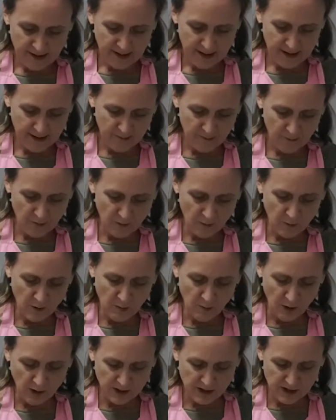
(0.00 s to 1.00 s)
and what we
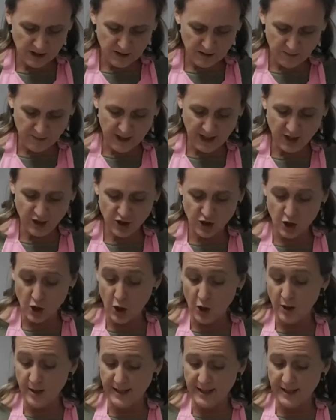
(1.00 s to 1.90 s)
want to make sure